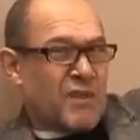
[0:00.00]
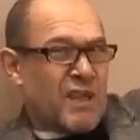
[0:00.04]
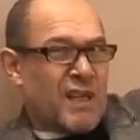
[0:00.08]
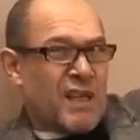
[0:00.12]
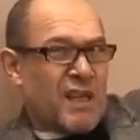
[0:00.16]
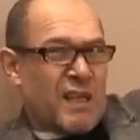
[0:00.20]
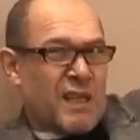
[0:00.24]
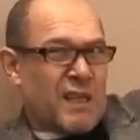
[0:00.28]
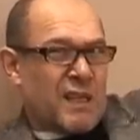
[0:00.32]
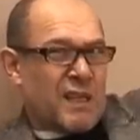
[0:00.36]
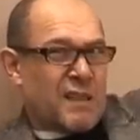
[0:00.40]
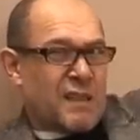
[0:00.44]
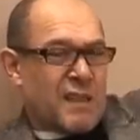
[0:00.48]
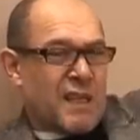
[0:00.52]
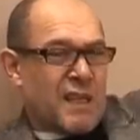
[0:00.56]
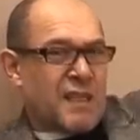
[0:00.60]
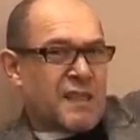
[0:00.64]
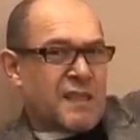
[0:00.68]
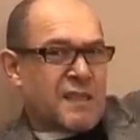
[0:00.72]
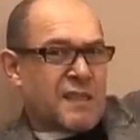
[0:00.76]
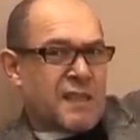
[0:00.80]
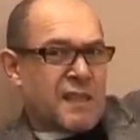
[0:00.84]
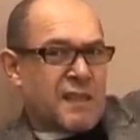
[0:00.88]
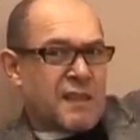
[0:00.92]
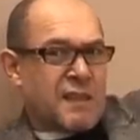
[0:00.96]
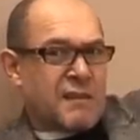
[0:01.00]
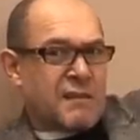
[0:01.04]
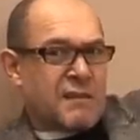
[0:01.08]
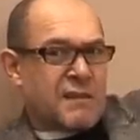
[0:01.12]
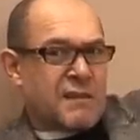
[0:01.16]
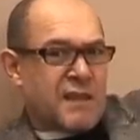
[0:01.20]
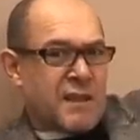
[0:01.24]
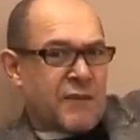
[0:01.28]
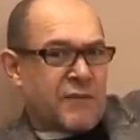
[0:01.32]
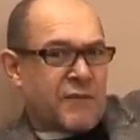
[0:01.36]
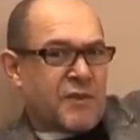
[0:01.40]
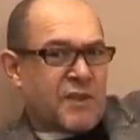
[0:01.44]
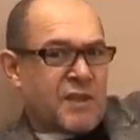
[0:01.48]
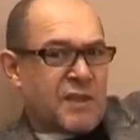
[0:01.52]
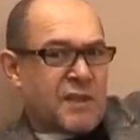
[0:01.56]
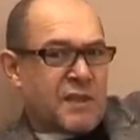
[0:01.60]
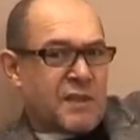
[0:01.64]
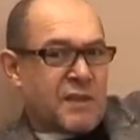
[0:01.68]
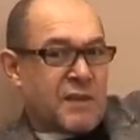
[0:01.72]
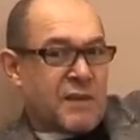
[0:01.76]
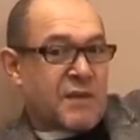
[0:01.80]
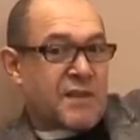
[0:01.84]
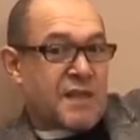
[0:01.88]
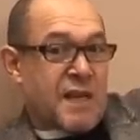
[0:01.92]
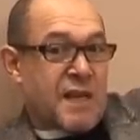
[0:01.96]
really, in
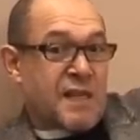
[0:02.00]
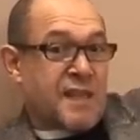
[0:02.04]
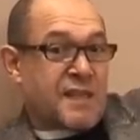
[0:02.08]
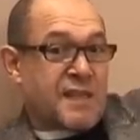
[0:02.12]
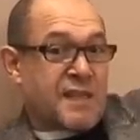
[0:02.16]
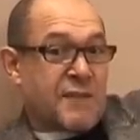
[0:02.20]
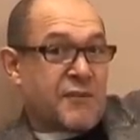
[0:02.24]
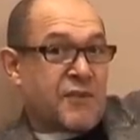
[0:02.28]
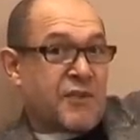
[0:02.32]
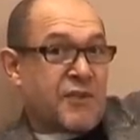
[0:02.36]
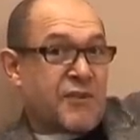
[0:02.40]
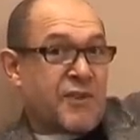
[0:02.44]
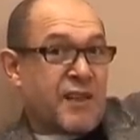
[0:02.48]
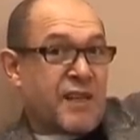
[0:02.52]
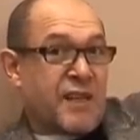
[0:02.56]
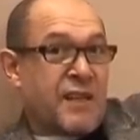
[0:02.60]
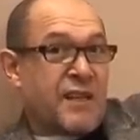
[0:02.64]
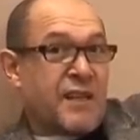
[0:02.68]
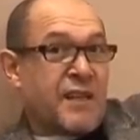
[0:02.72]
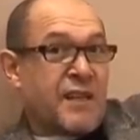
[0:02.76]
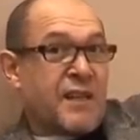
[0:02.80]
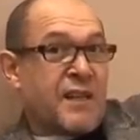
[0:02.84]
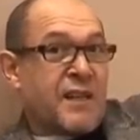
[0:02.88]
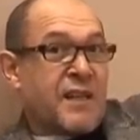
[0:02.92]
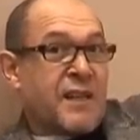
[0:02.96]
1970, that was 1973.